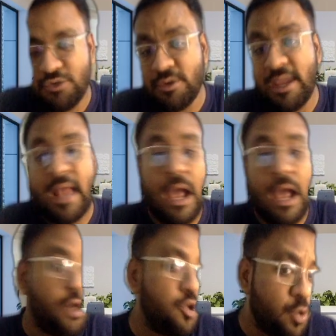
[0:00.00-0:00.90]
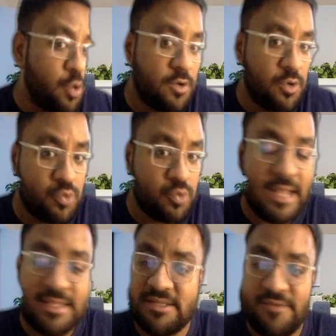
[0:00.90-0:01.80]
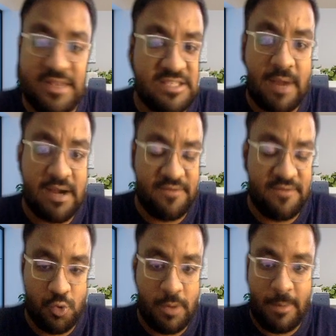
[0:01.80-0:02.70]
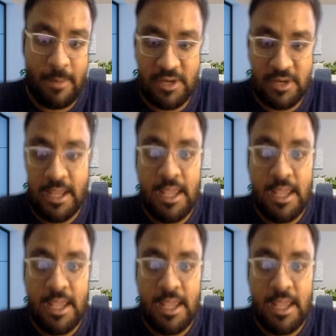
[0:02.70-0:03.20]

Okay, and how you're going to do that, there's a very smart way to go about it.